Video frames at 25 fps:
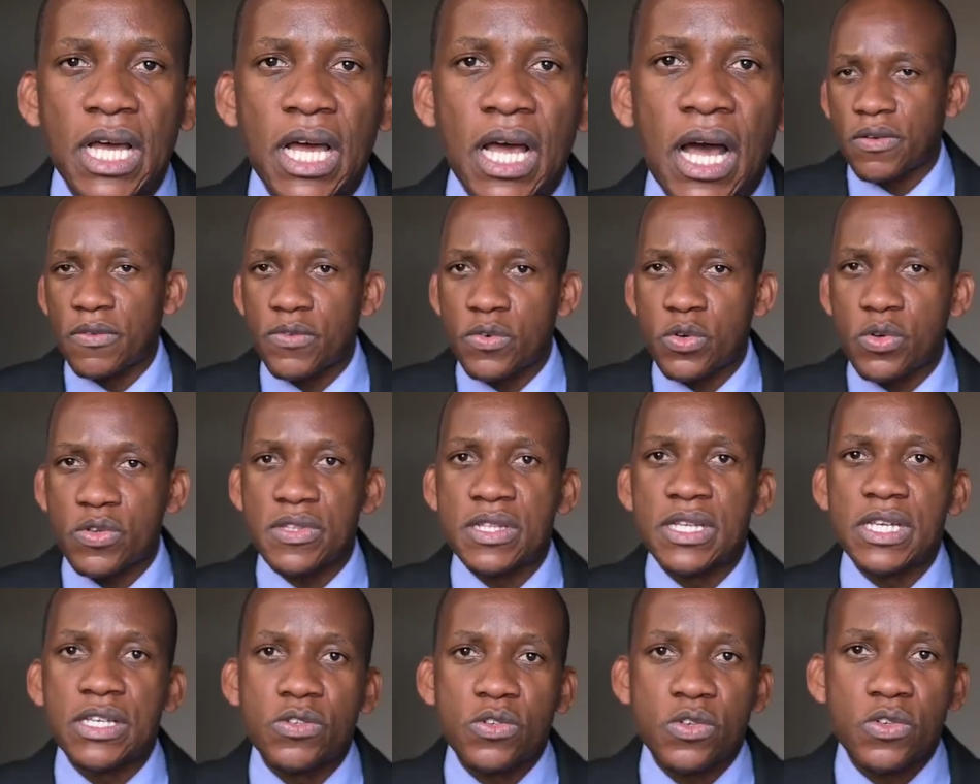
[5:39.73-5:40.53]
And of course,
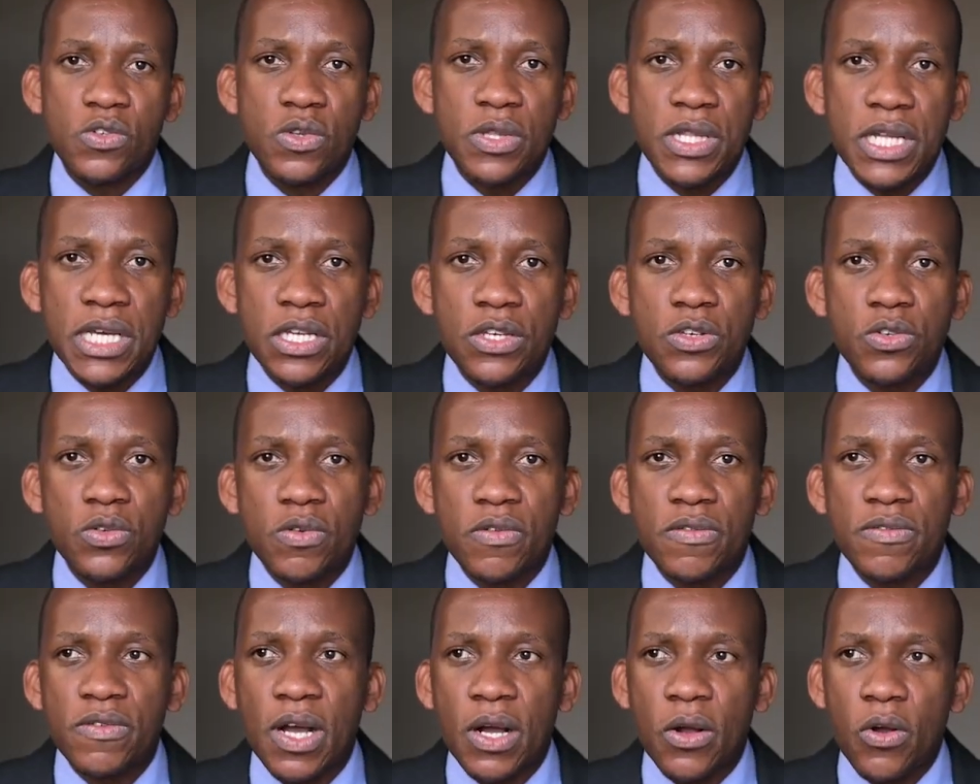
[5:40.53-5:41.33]
there is also the
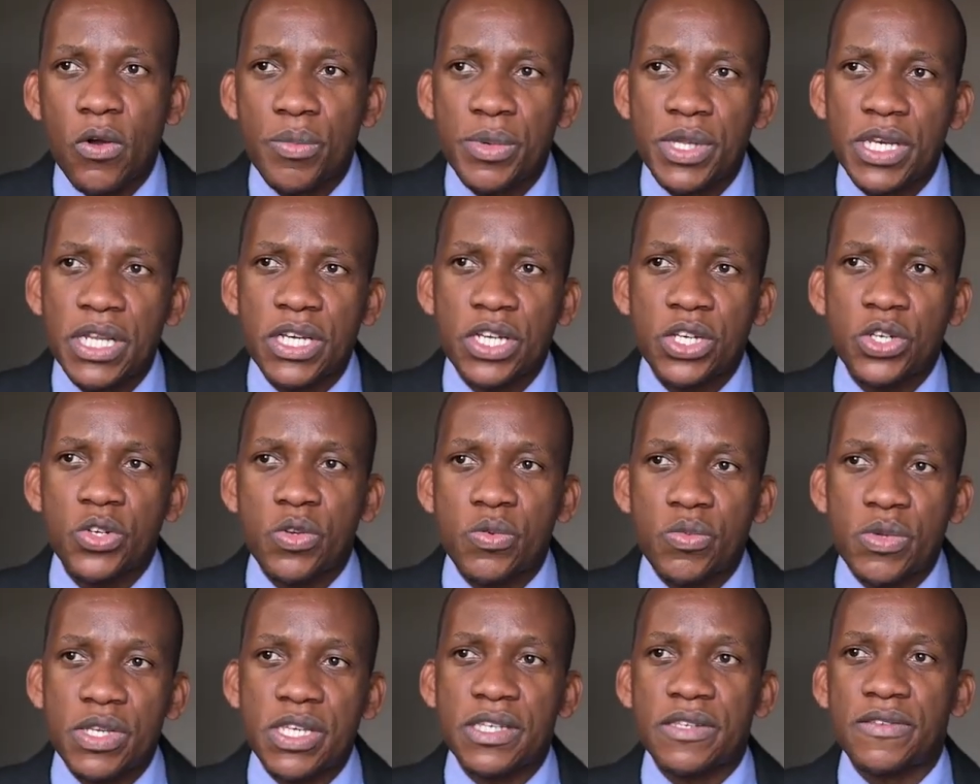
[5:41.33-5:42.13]
issue of
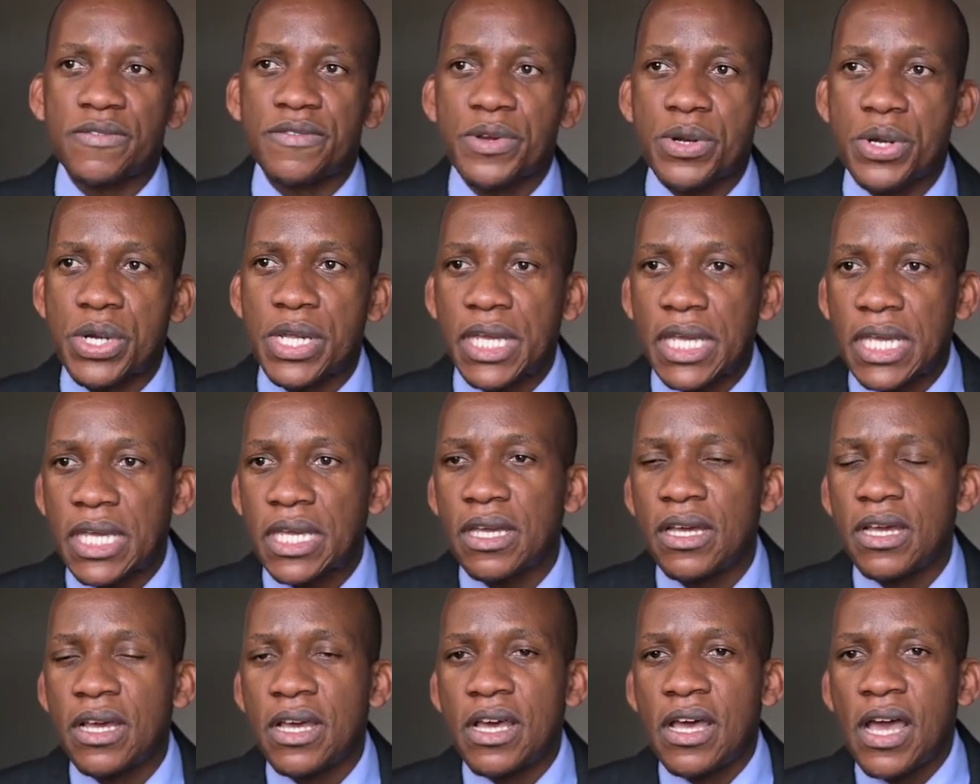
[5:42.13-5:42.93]
communication, which is very
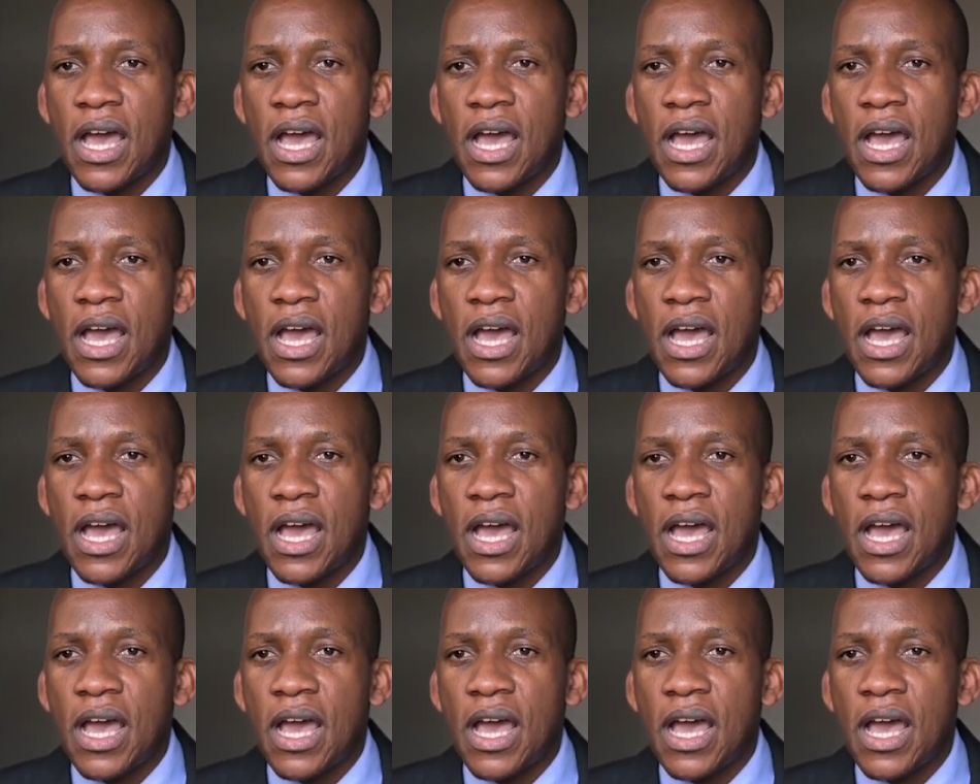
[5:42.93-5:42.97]
key.